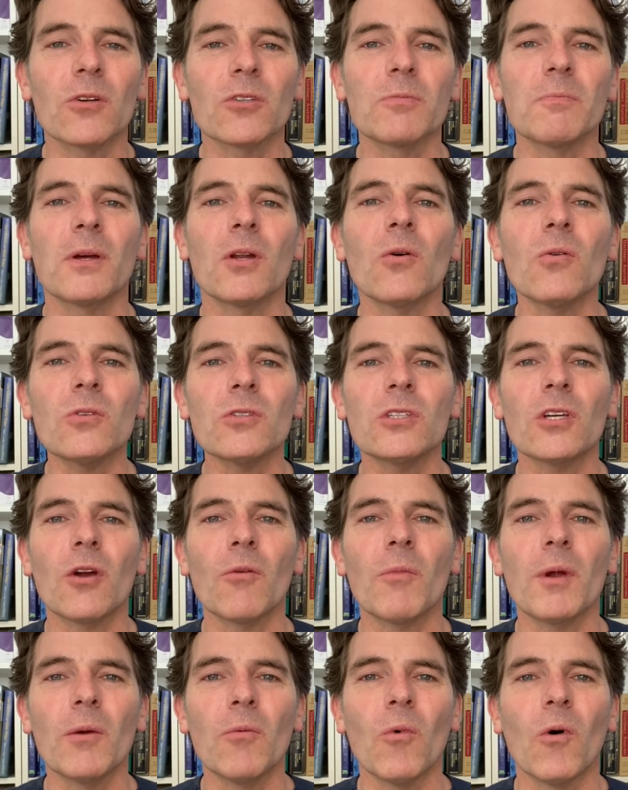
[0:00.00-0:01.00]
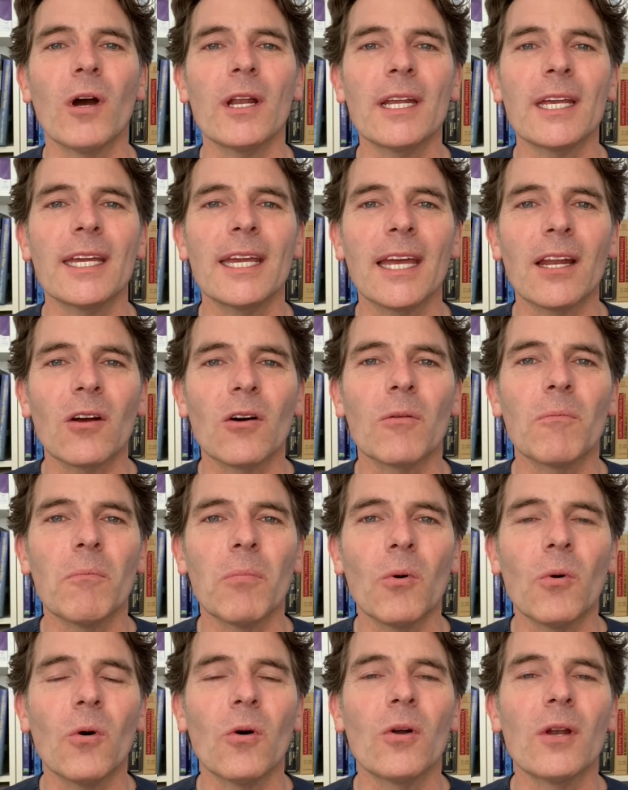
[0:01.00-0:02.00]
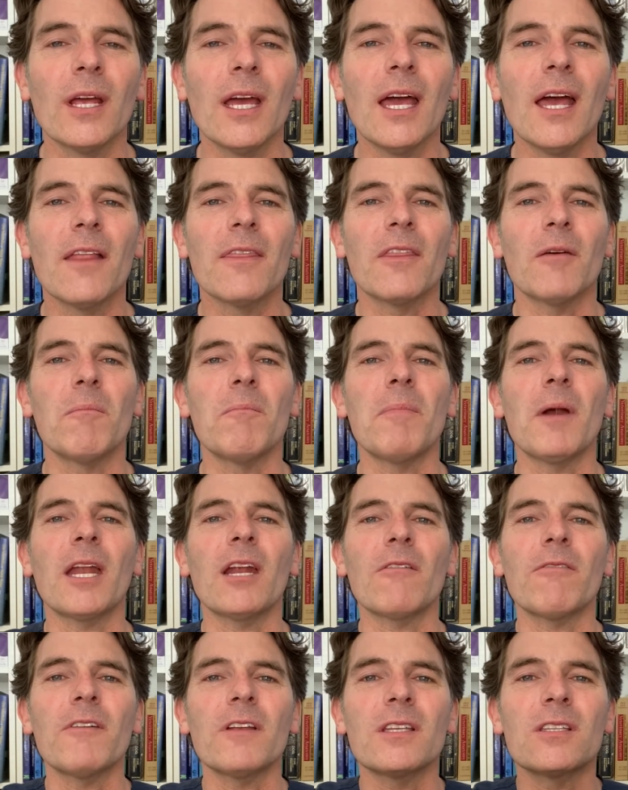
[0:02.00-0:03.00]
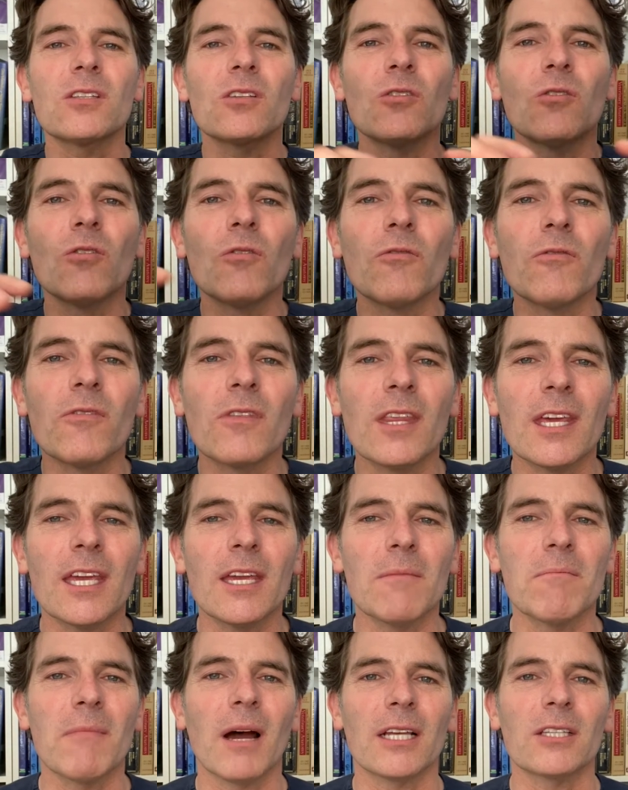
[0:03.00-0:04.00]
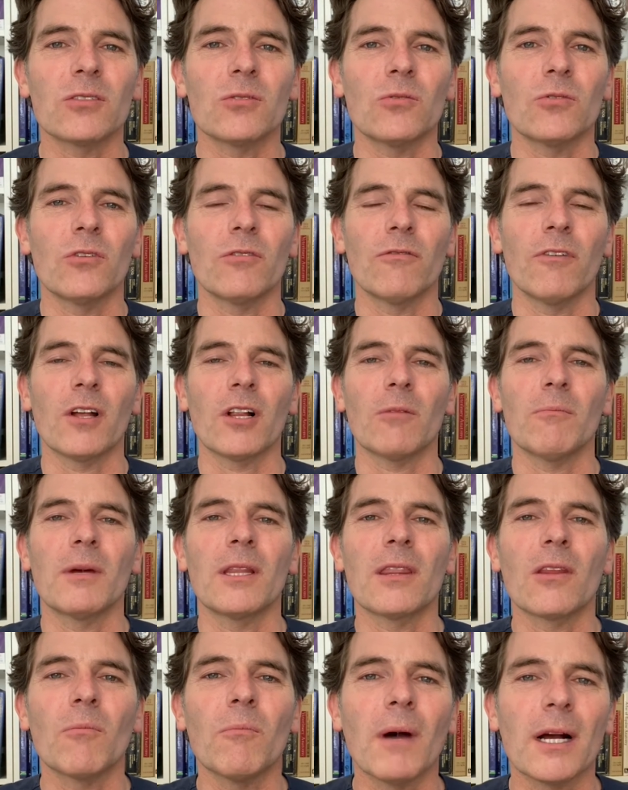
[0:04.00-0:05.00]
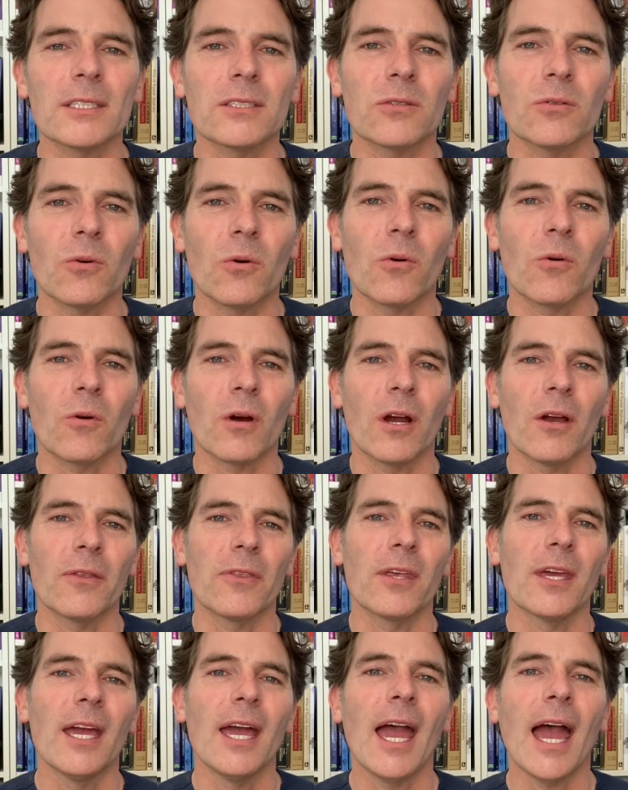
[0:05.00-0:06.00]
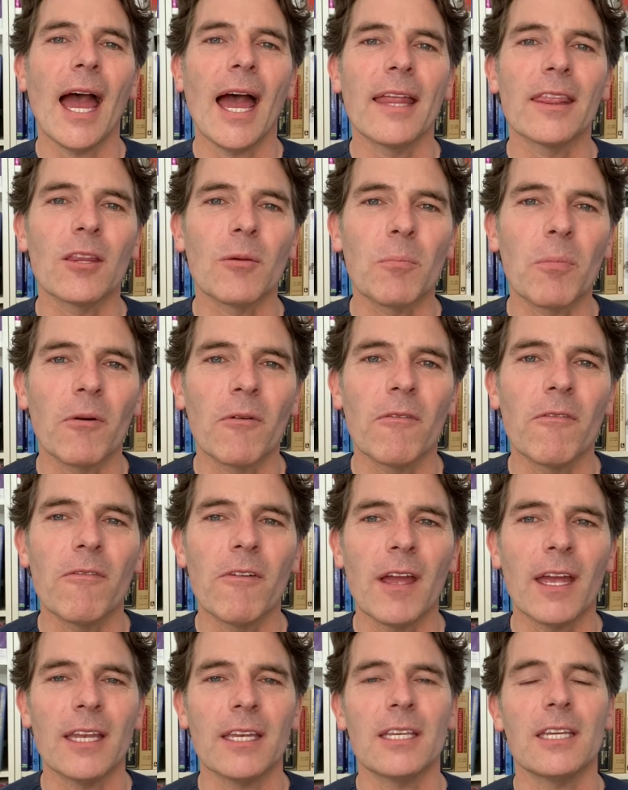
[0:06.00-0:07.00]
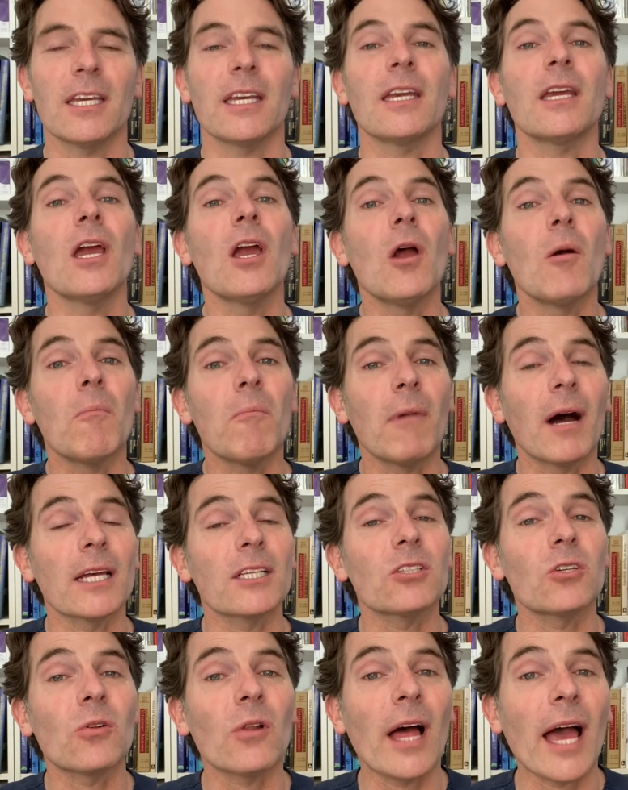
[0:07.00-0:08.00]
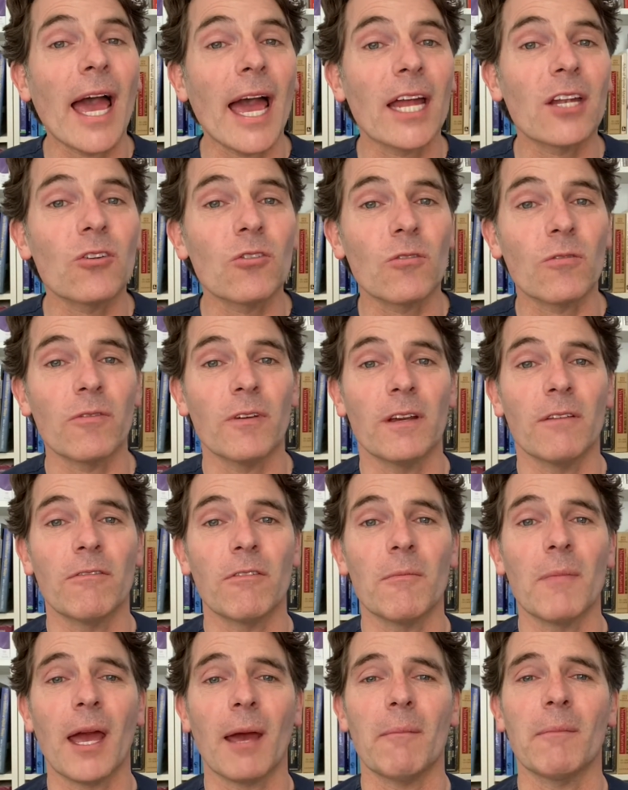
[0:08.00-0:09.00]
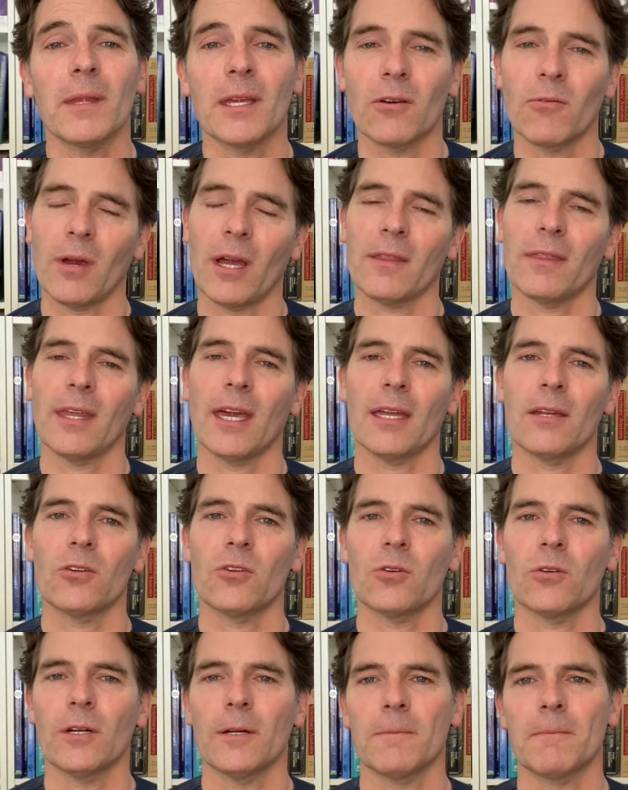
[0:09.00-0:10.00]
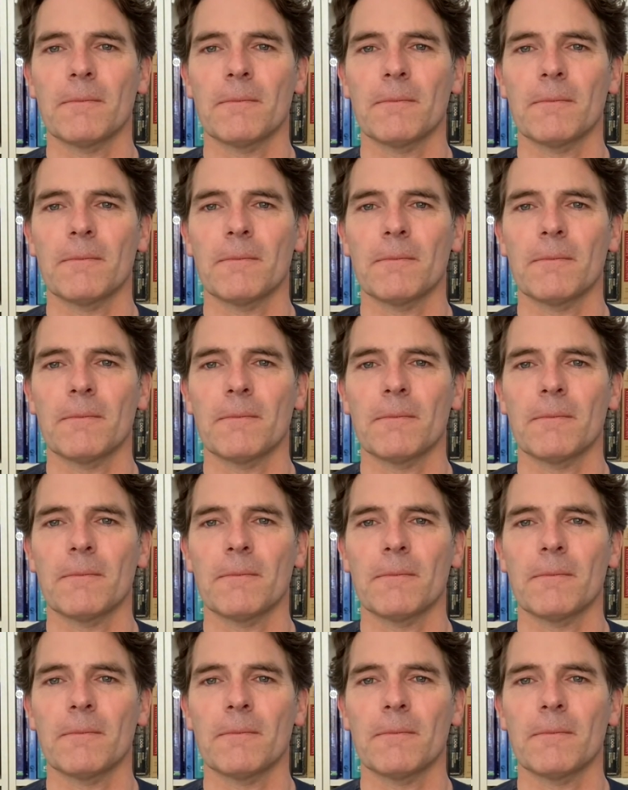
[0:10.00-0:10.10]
but also we want to get on board the benefits of the muscle development, the muscle growth, and the preventing muscle atrophy from happening around that joint.